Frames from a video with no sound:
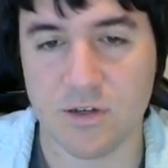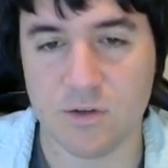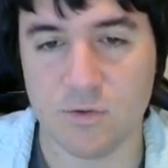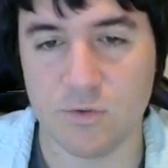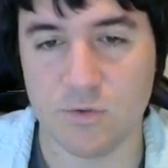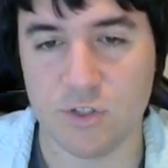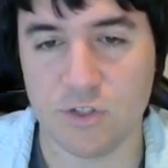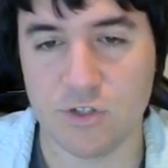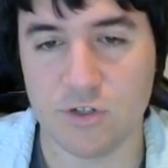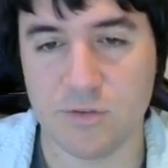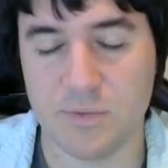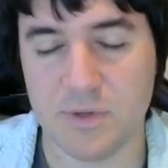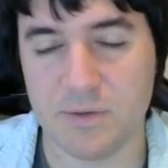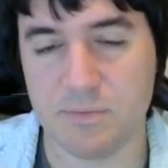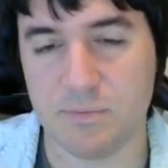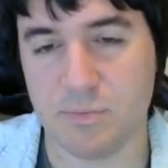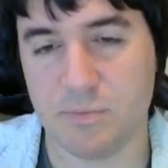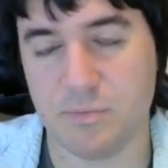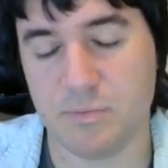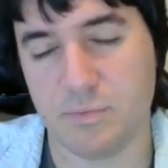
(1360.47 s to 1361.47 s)
which could
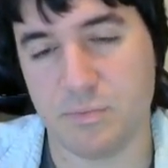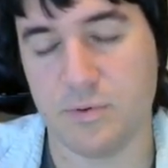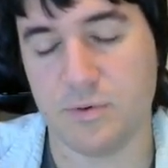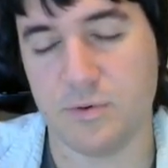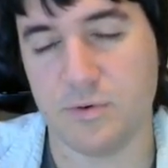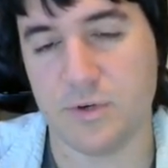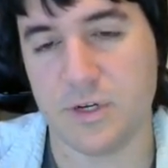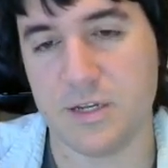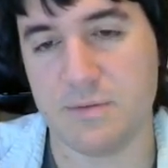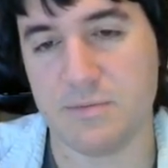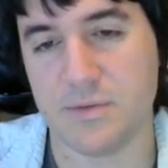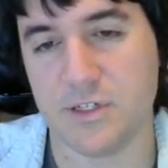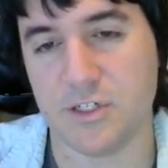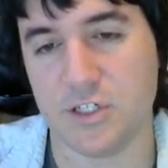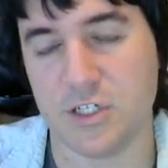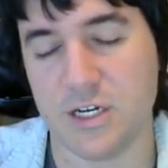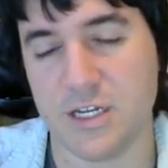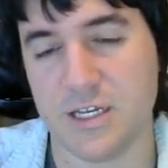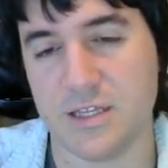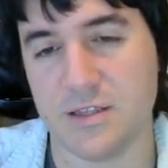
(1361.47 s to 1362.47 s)
be pretty
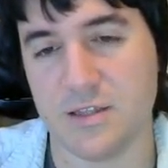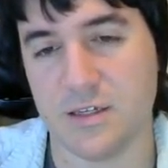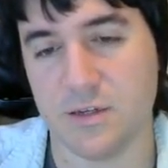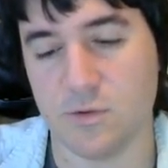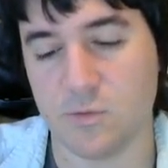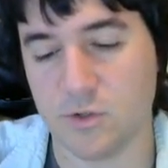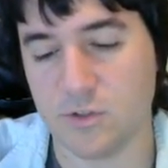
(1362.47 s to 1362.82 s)
much anything,